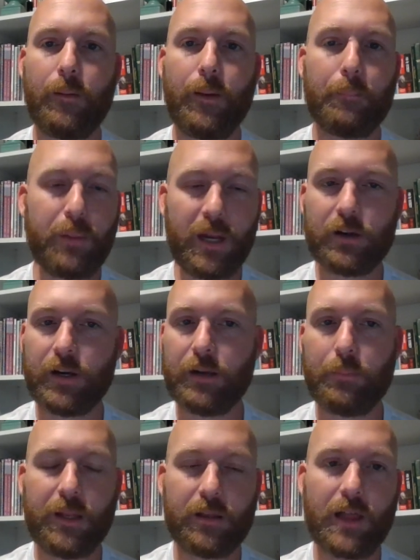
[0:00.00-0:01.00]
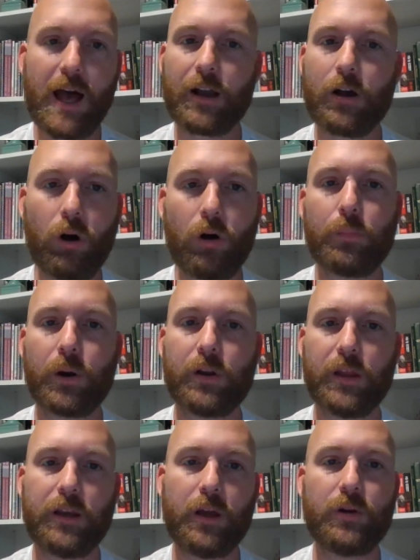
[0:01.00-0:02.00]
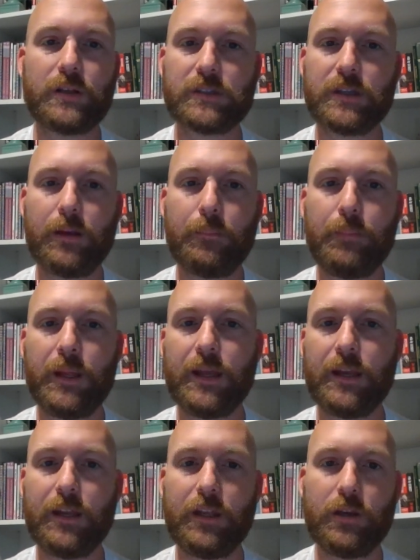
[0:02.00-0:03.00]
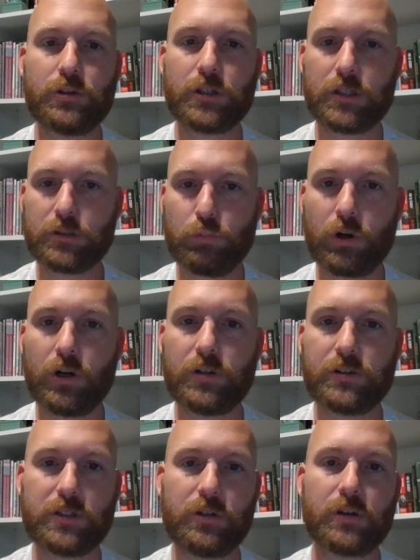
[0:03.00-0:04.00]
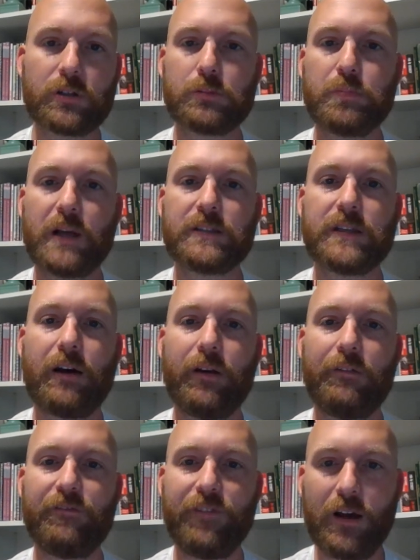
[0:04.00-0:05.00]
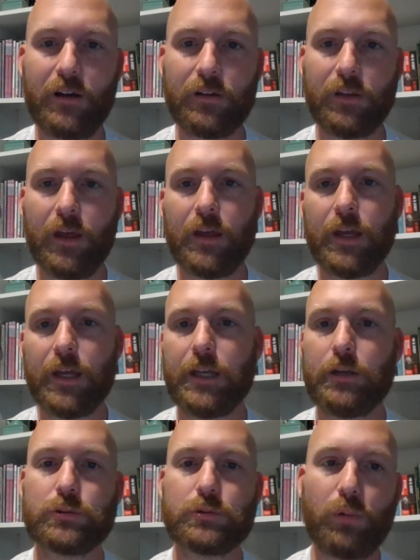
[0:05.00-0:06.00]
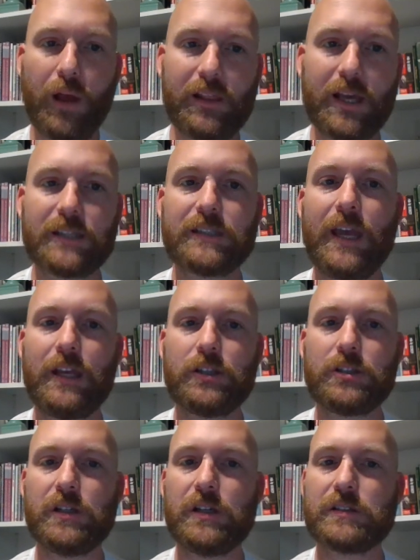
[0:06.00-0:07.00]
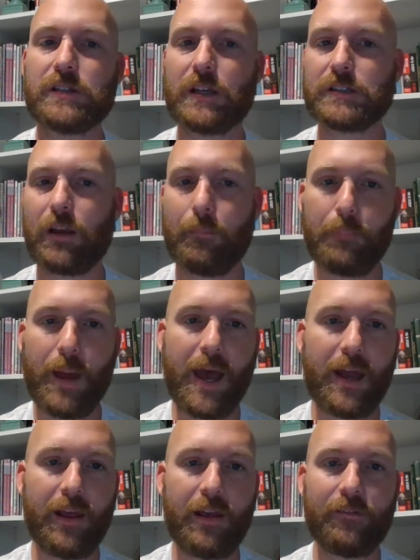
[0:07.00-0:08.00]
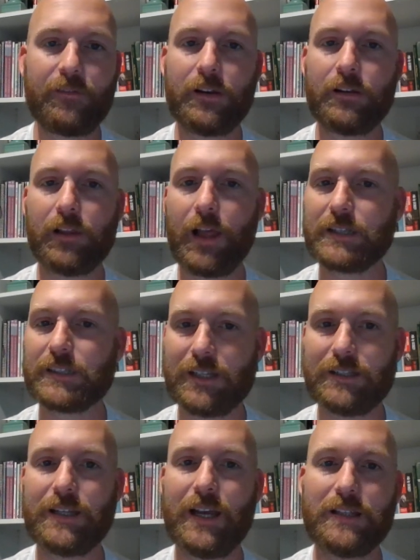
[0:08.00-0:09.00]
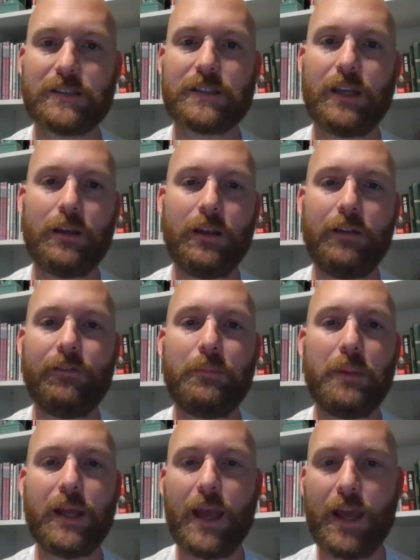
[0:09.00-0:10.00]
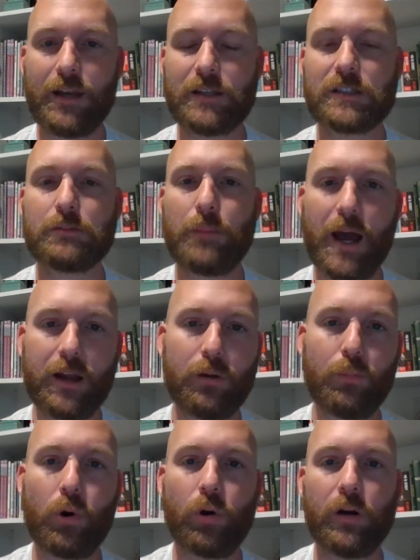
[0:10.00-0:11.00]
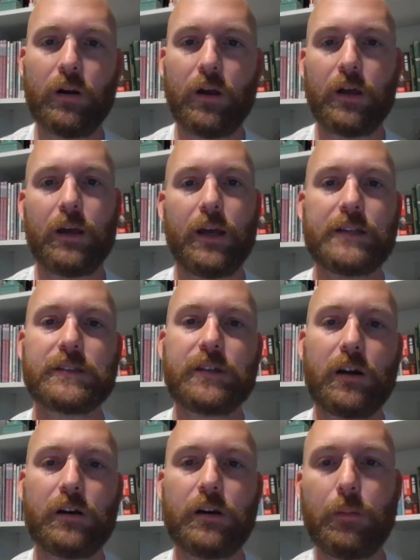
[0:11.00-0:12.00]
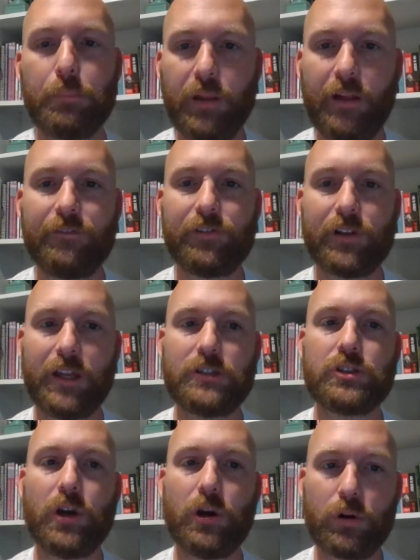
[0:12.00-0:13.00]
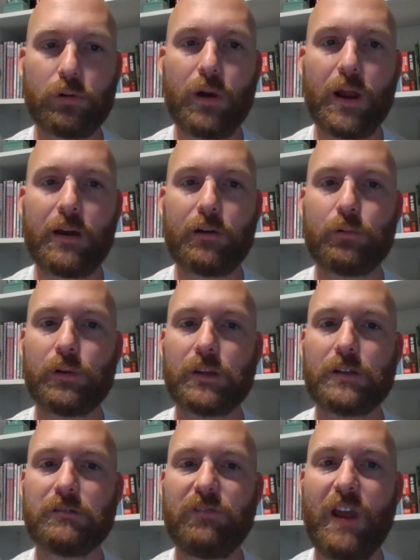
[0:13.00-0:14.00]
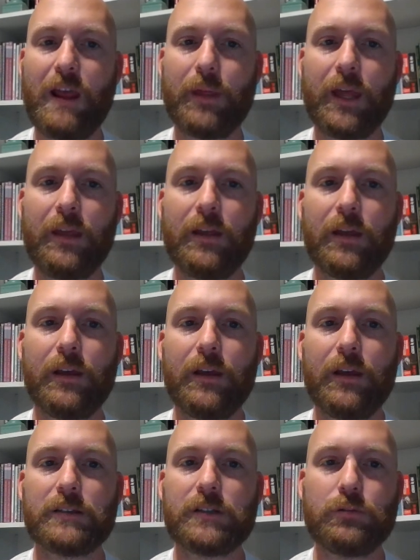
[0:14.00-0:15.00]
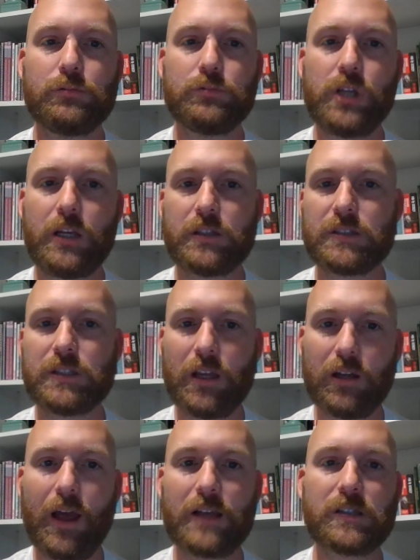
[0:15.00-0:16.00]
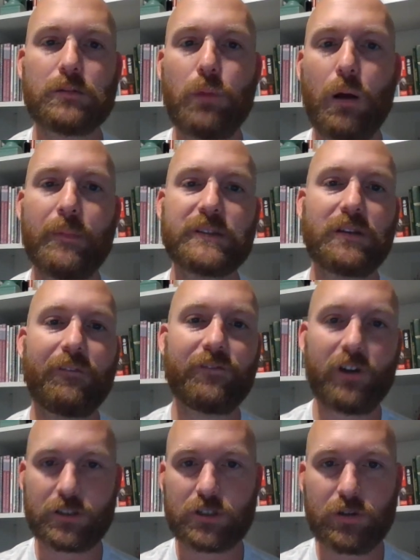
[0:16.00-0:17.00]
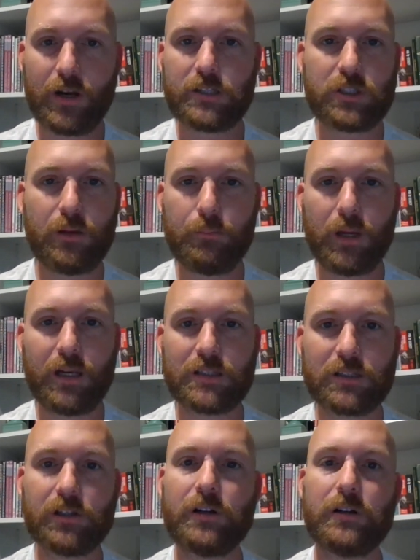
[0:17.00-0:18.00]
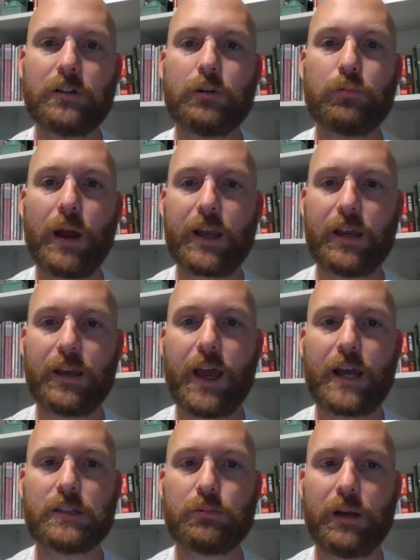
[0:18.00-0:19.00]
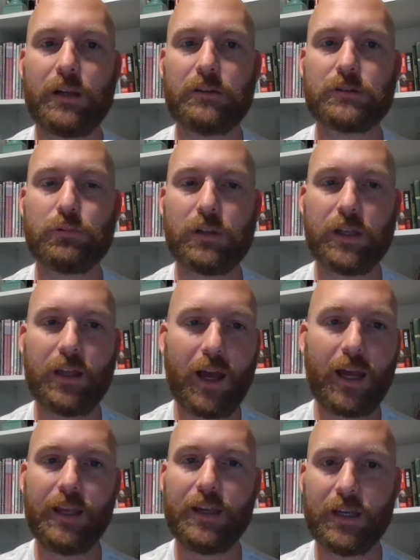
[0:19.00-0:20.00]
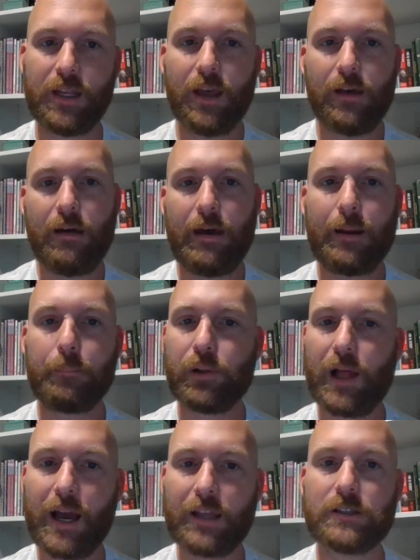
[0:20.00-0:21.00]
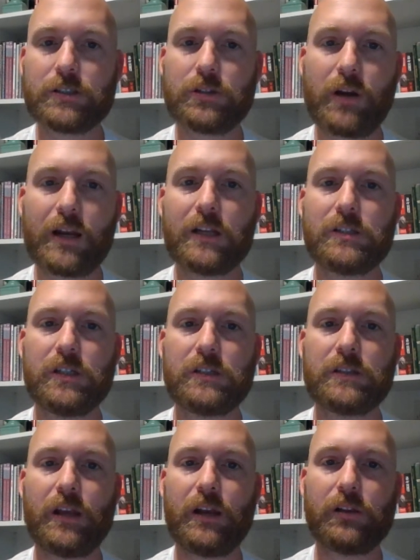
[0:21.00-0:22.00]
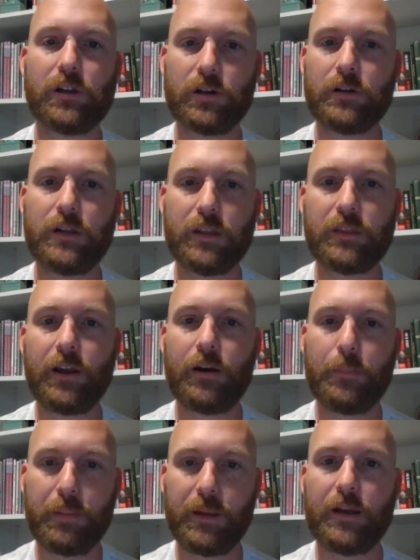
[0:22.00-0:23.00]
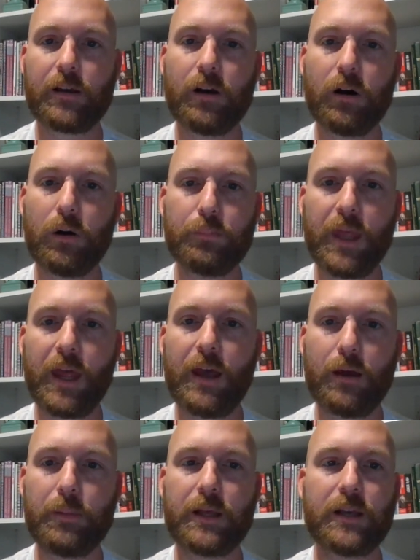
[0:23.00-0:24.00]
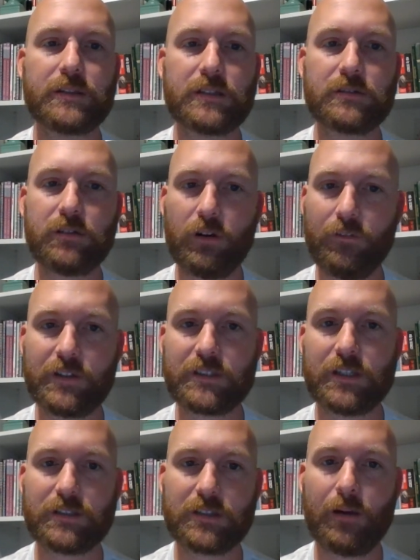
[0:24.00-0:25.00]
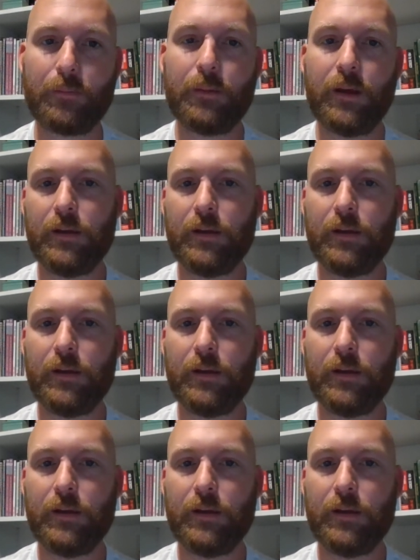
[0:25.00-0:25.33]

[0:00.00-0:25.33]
appearing to be a lot calmer. They noticed him begin to use his words to express how he felt. He was way less anxious, less combative, and less intense. He even began to smile more and started to playfully joke around with his family. So Jake still has his moments of frustration, but he's learned to recognize when he is really heightened and apply the strategies that he learned in therapy to calm down, because his nervous system